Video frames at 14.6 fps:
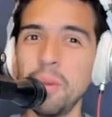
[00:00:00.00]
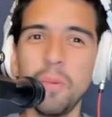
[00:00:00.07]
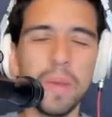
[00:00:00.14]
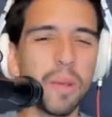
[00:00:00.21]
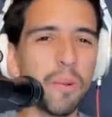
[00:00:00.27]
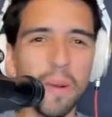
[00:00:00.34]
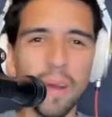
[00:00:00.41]
We
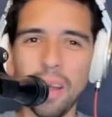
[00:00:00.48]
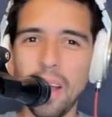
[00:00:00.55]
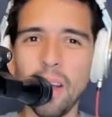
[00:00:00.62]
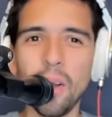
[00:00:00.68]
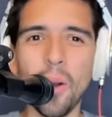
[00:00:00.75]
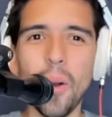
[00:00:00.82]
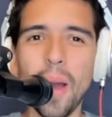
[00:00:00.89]

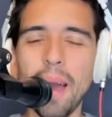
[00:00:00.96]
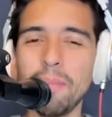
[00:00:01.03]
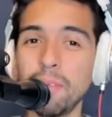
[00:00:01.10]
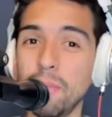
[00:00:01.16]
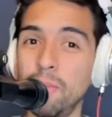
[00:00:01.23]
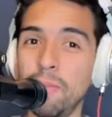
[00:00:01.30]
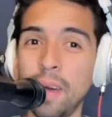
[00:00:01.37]
could go have
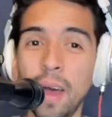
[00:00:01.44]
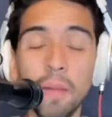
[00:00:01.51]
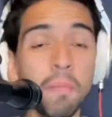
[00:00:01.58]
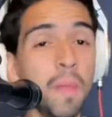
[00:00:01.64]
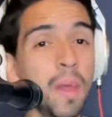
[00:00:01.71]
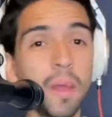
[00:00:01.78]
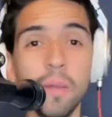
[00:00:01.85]
some fun,
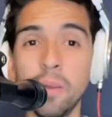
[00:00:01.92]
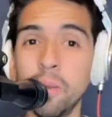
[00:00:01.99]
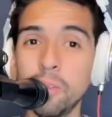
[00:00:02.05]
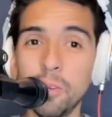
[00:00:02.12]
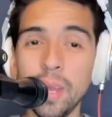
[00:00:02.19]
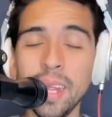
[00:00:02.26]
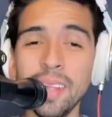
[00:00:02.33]
no
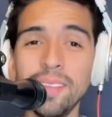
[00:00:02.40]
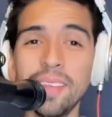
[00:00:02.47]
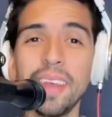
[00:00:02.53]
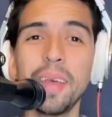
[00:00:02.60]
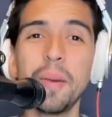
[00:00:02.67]
drinks.